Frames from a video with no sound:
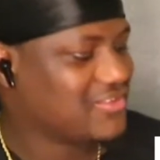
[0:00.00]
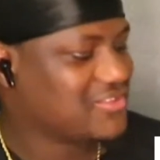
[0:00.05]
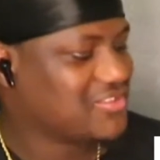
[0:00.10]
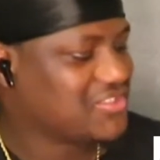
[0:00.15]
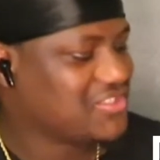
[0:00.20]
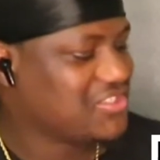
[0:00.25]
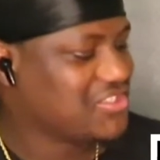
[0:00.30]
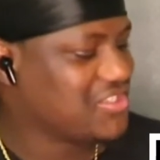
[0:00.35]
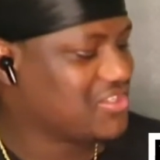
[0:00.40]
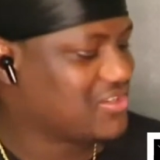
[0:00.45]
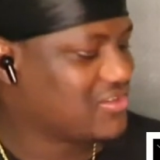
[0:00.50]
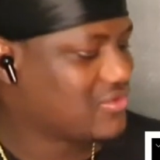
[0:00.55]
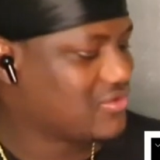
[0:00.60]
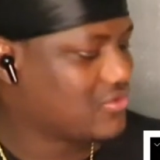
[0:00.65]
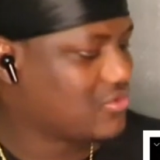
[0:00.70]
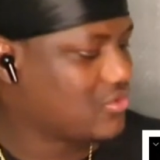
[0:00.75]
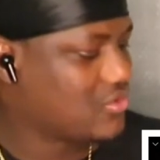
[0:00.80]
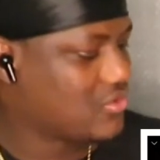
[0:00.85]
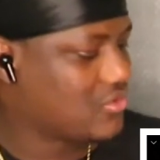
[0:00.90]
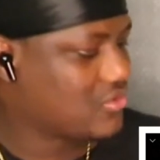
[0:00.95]
She
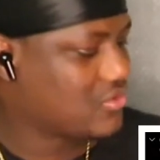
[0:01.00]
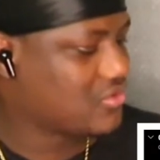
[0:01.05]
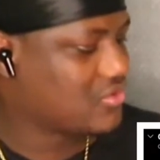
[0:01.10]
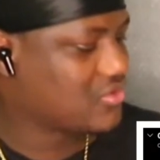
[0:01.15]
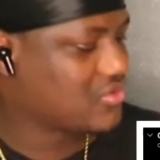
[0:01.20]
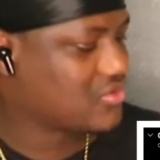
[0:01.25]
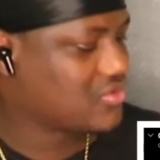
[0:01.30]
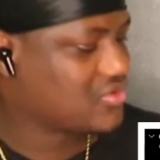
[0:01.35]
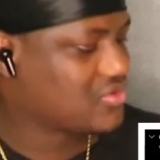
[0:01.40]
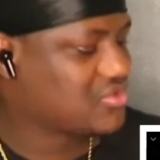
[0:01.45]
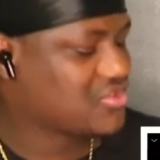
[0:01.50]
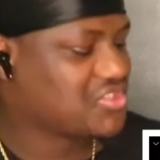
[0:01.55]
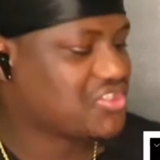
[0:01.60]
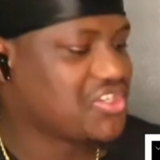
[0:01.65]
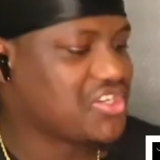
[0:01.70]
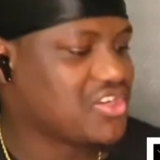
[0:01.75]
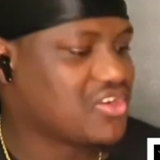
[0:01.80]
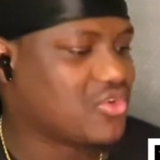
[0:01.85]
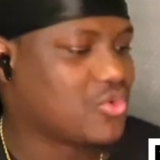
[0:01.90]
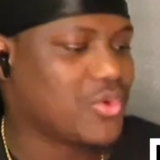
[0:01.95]

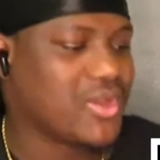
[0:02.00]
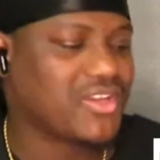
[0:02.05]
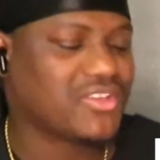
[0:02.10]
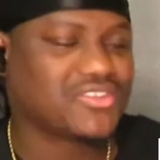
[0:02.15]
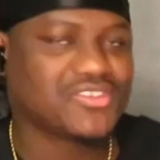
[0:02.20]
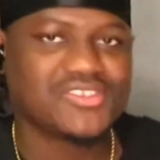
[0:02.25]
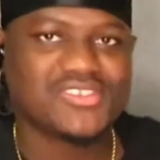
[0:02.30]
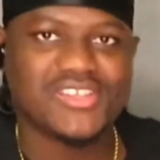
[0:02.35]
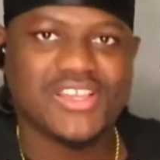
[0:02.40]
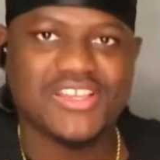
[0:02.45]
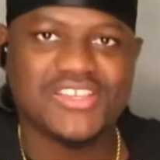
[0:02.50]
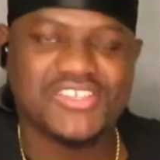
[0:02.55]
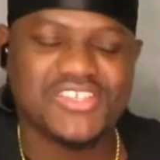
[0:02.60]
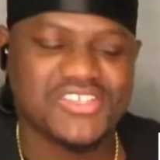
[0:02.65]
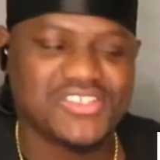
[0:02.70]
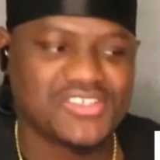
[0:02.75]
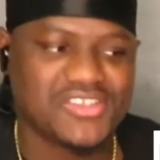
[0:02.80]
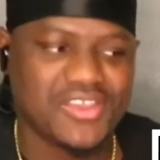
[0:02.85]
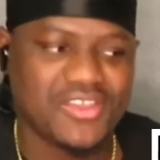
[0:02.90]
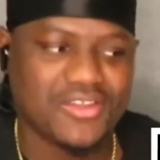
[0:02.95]
she quick to say
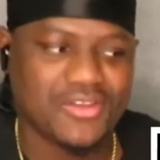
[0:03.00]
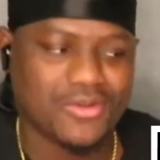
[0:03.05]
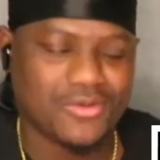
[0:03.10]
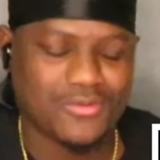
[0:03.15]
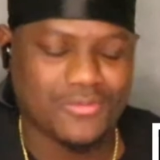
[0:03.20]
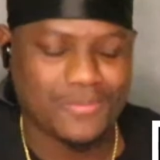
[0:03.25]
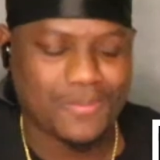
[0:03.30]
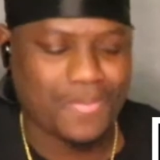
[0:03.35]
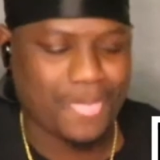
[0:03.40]
she's single.